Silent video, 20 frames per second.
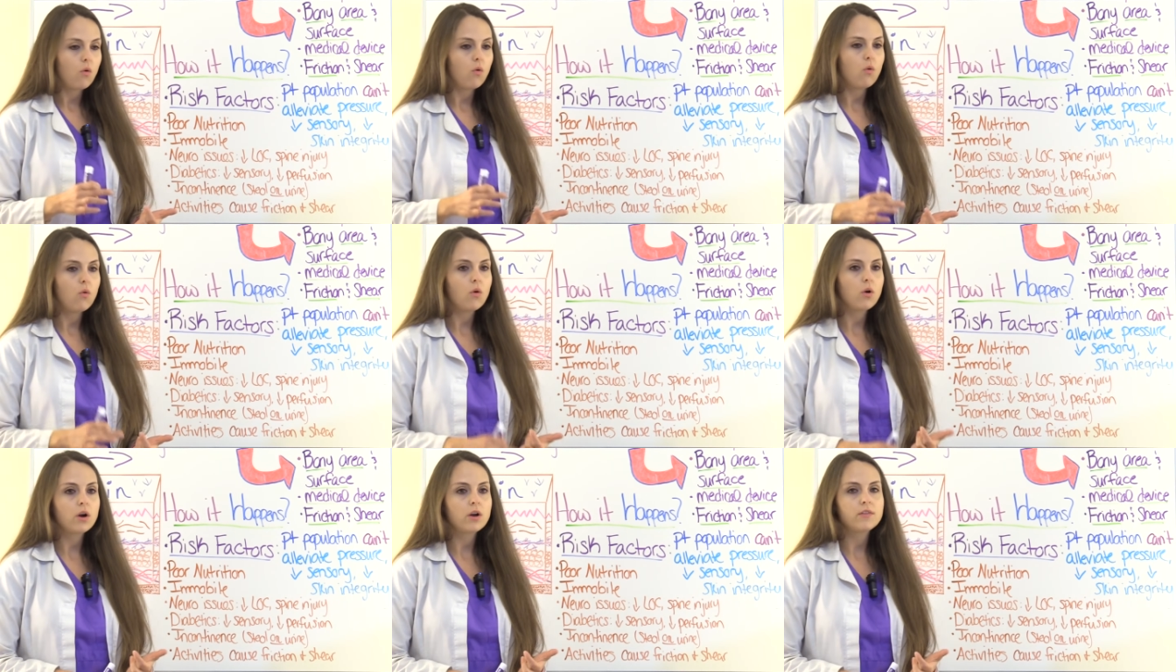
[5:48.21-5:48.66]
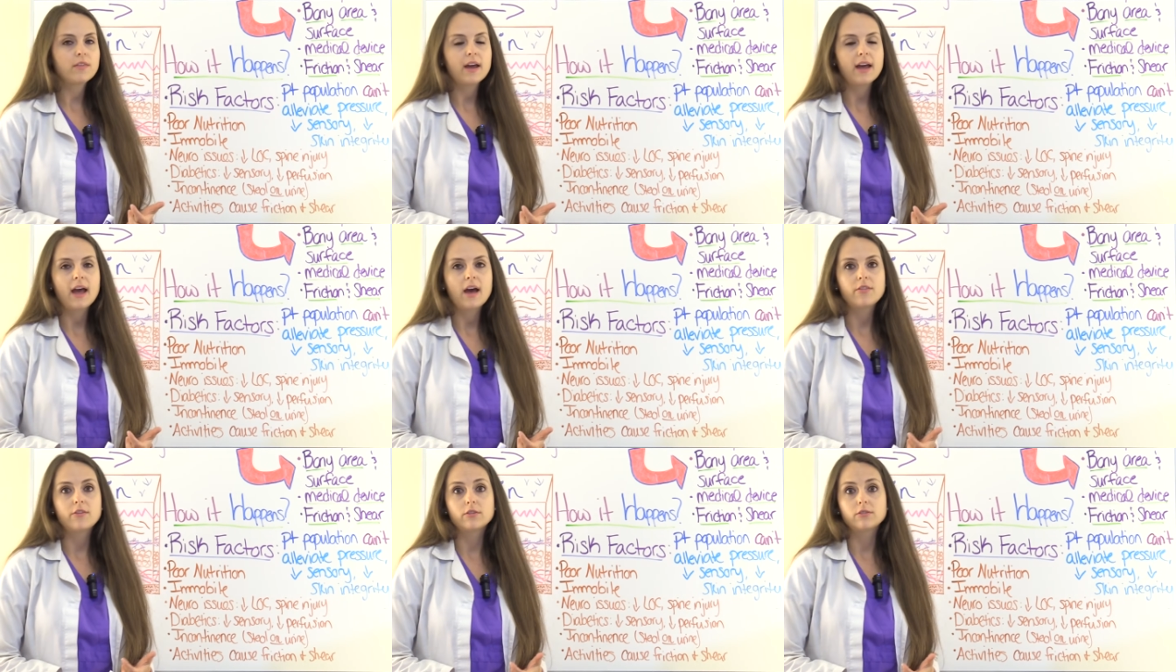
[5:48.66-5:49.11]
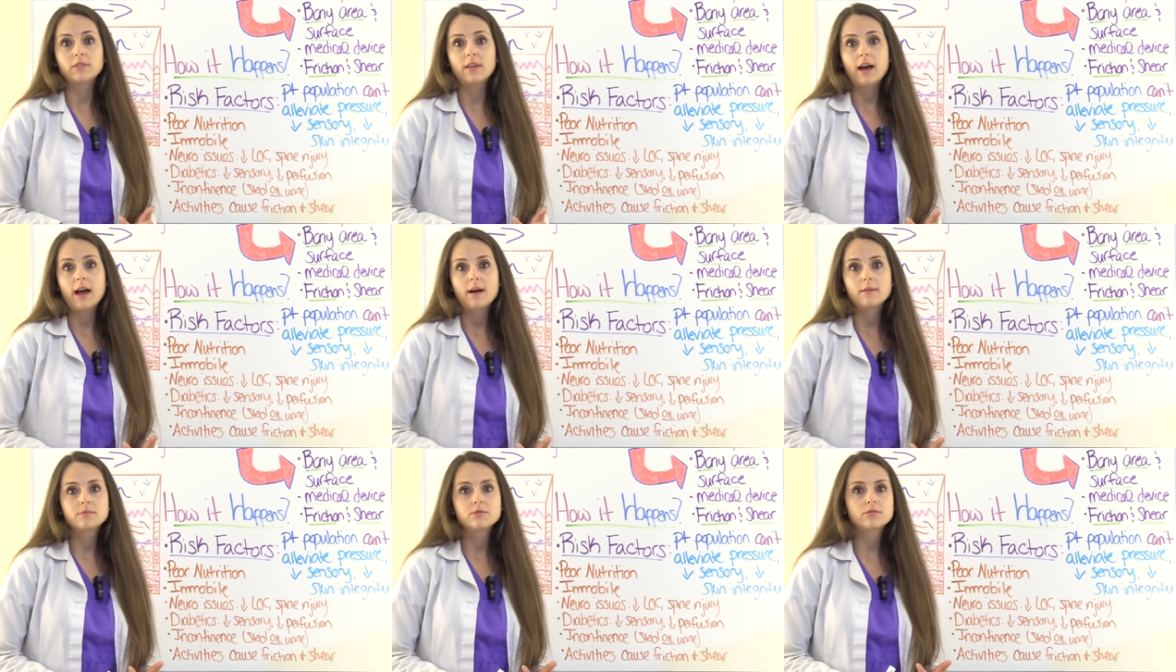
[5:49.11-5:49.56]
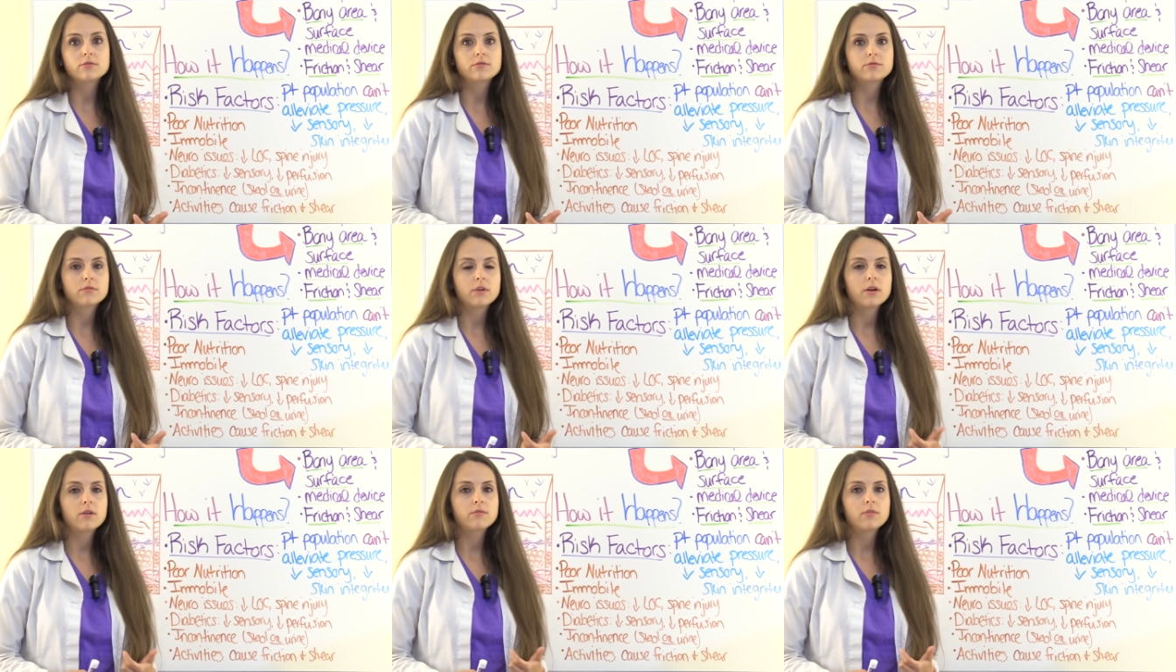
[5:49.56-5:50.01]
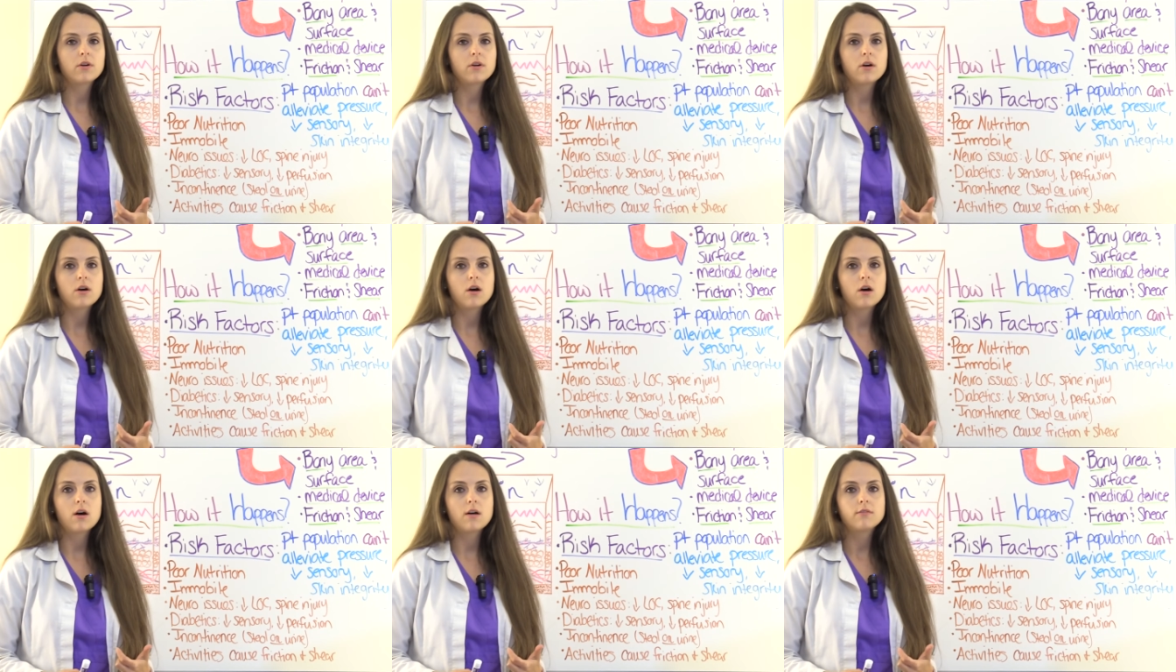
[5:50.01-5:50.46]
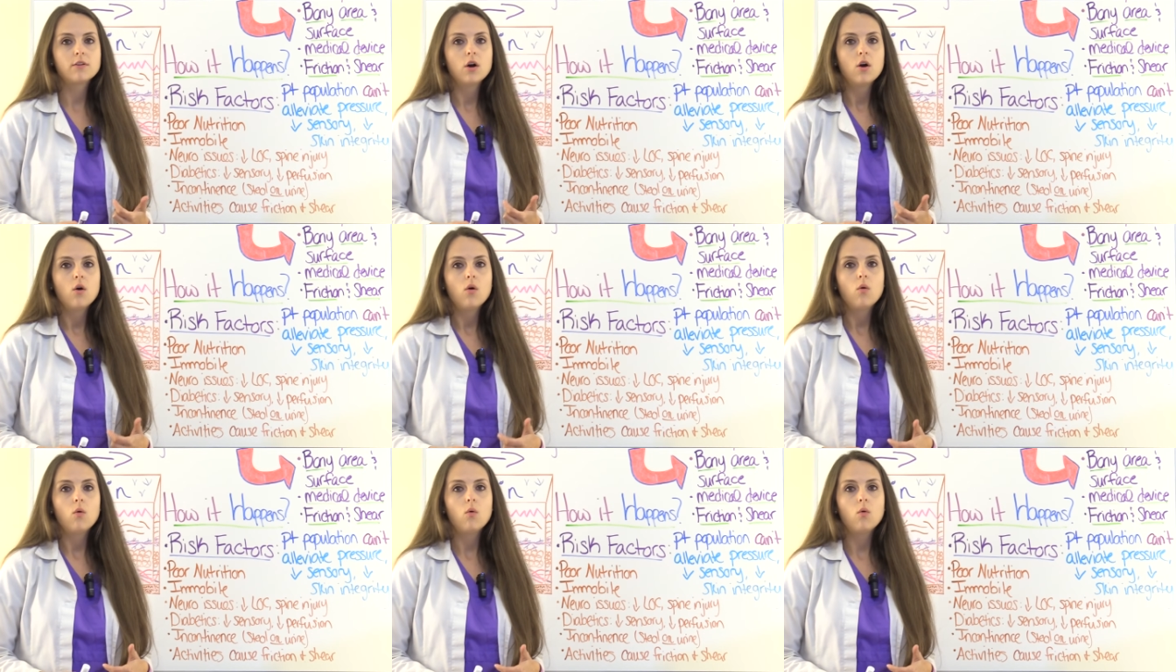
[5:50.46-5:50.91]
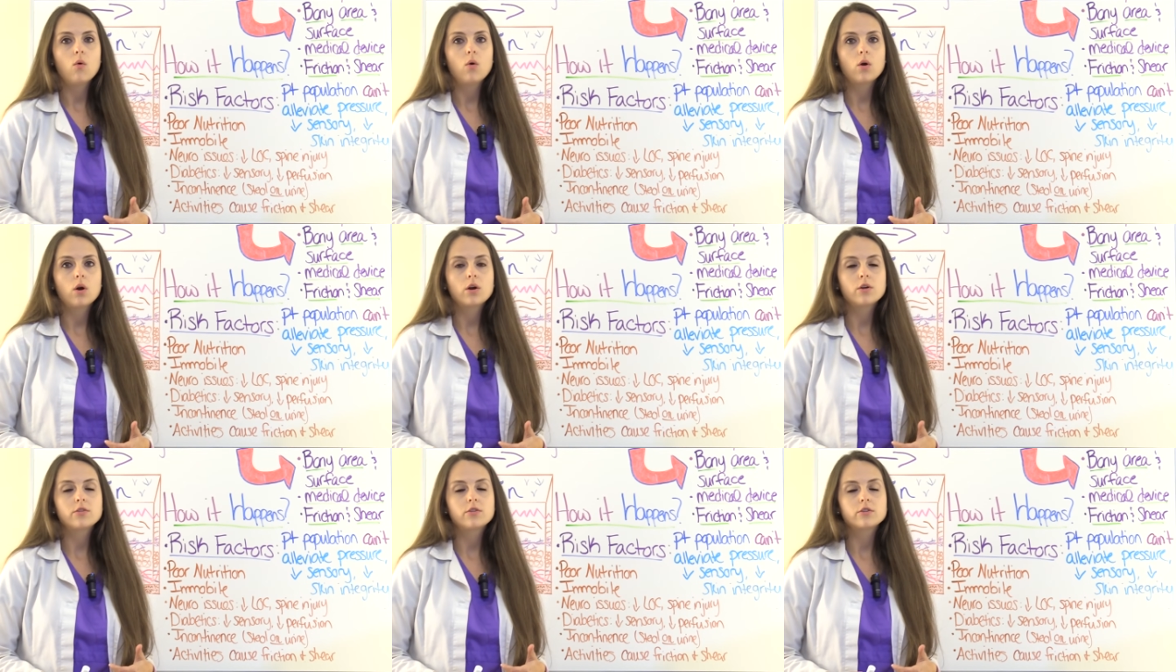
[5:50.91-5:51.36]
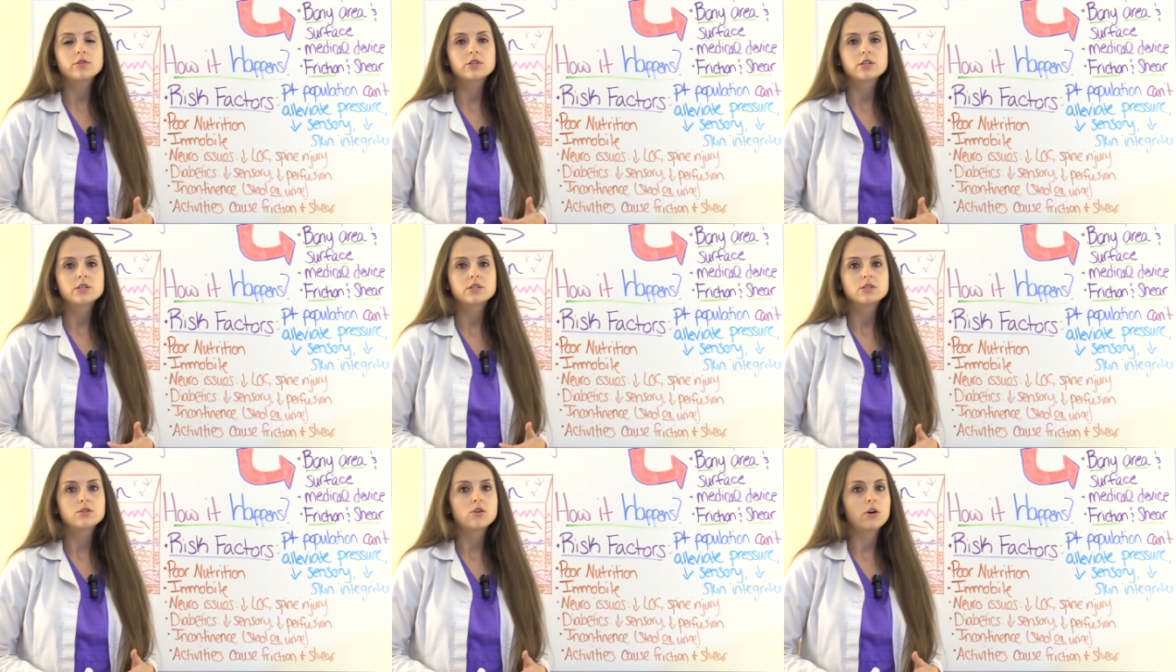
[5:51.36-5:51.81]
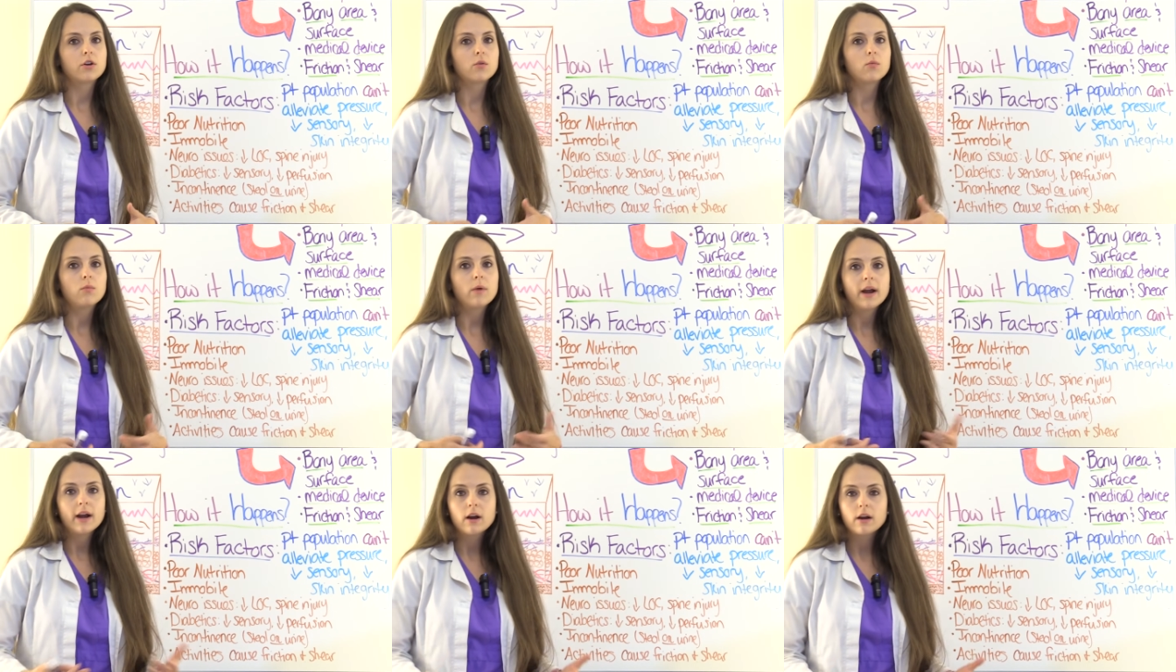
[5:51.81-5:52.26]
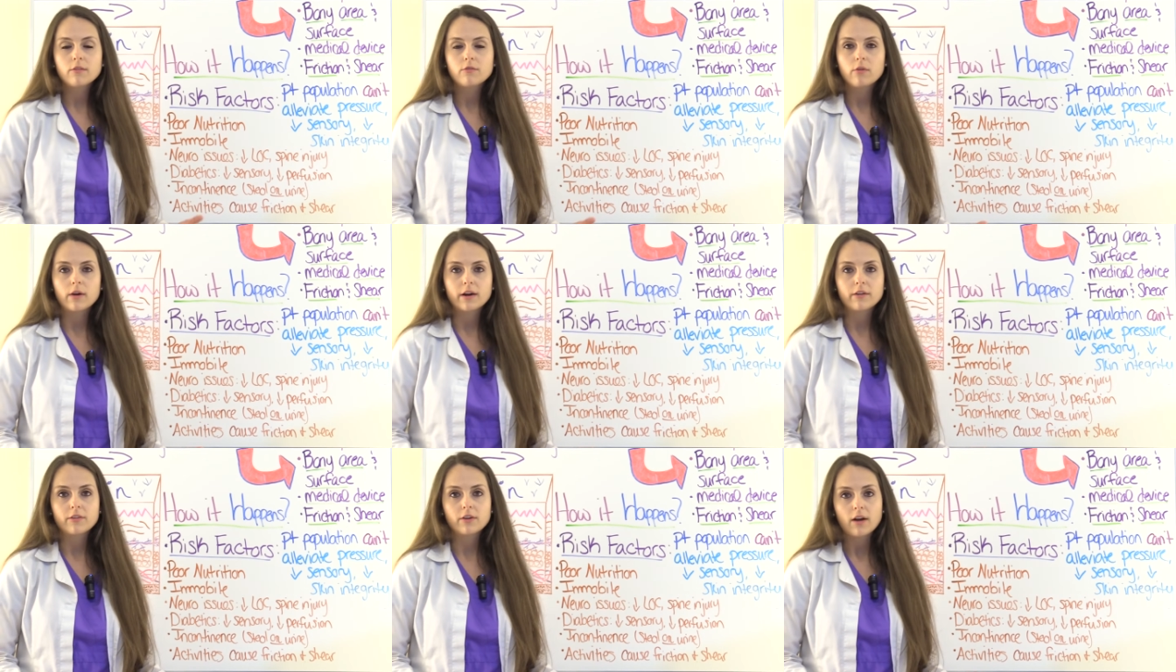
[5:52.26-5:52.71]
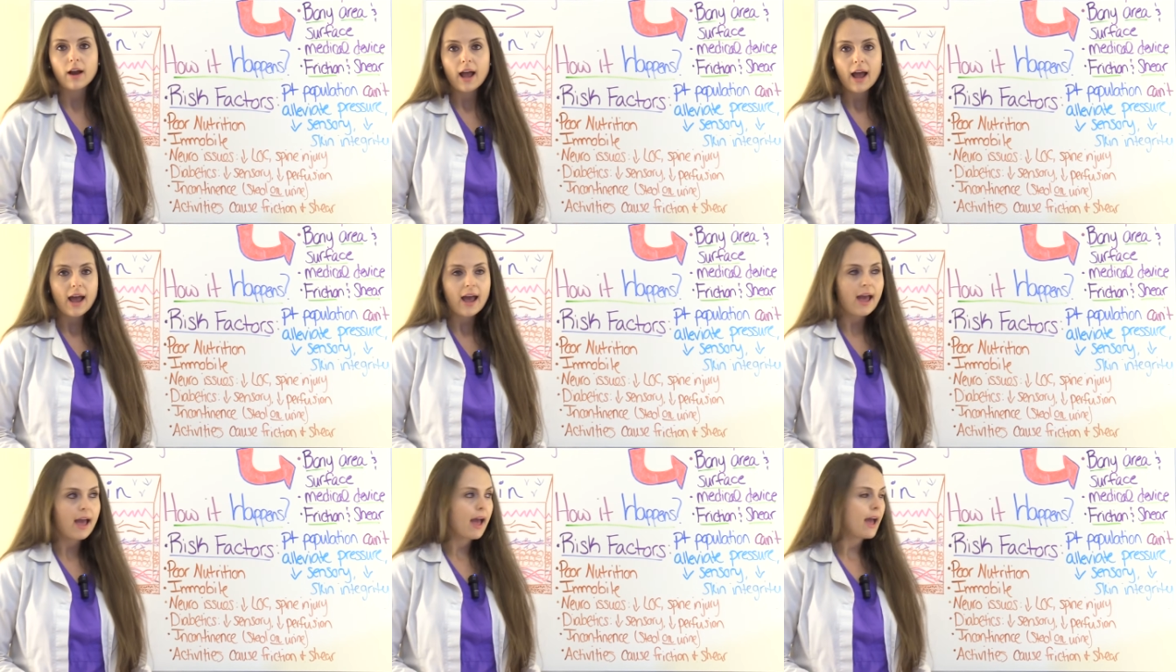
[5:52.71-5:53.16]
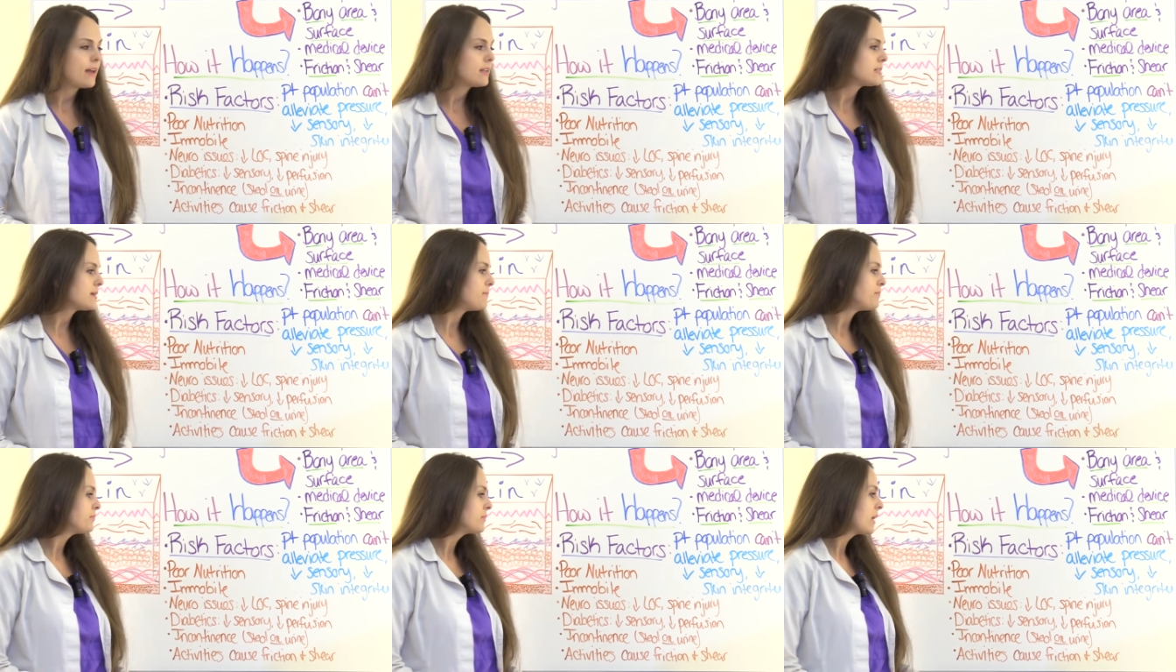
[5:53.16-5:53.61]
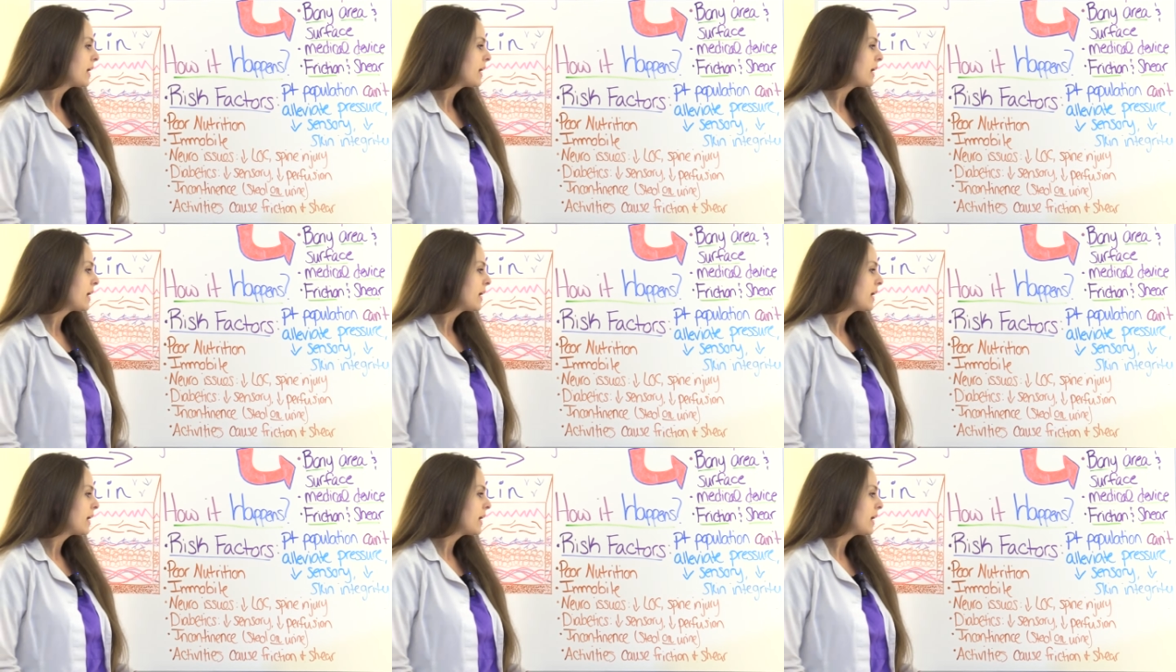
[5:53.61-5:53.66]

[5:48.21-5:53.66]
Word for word: Or they have their labs are thrown off, or they're just not aware of where they're at